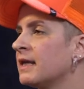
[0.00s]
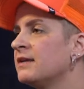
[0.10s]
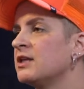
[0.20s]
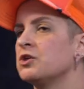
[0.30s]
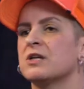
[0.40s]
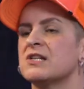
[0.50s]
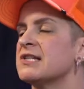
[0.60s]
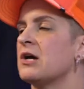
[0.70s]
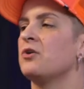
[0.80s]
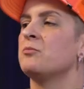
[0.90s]
And then you're going to
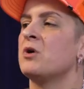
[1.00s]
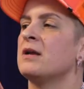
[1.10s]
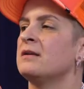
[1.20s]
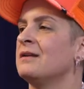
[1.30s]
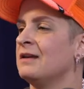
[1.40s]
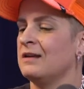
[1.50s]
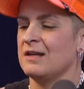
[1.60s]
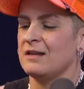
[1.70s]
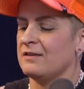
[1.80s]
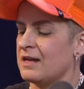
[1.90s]
sell them on.
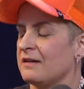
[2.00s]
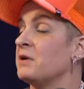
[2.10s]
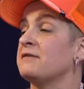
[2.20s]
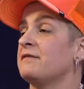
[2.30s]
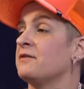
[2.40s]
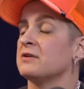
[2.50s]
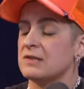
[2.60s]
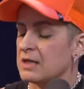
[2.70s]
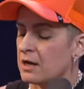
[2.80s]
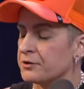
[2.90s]
My favorite is
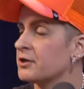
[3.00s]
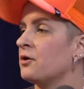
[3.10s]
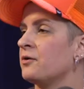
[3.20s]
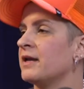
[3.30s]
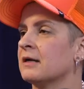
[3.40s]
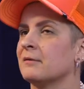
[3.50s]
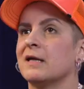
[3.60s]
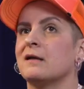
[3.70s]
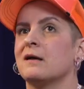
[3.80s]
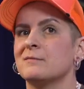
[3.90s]
the undercoating. And I'm
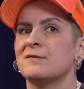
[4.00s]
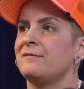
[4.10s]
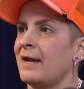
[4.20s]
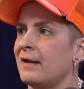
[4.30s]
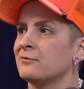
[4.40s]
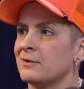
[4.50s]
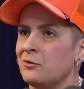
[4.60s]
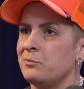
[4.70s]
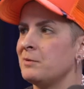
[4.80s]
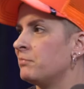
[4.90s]
like, it comes factory.
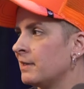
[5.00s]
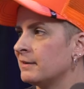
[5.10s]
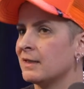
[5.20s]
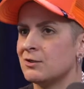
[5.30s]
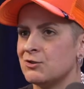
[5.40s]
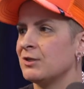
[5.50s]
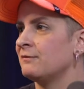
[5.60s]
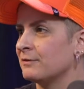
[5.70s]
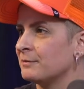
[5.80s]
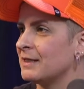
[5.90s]
Don't be buying that shit
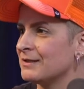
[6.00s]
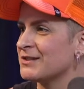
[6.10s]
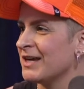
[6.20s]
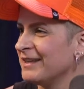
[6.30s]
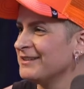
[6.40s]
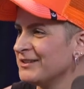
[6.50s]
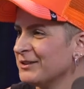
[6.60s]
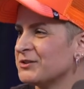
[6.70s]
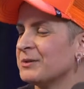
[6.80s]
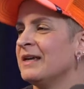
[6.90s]
from the inside of the
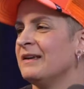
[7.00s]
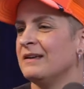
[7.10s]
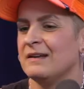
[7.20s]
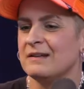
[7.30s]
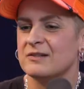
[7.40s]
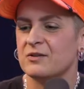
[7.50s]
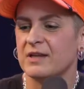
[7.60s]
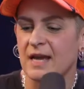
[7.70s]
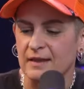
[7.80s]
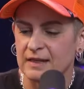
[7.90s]
dealership. Yeah. So,
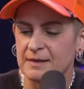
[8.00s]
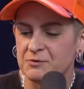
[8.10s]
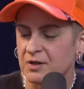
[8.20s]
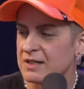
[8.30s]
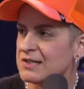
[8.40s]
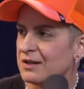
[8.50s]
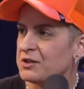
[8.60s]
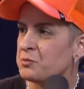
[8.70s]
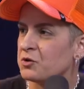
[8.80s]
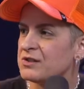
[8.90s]
they keep trying to sell
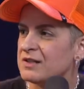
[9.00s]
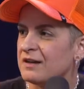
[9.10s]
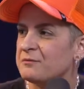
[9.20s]
you more stuff.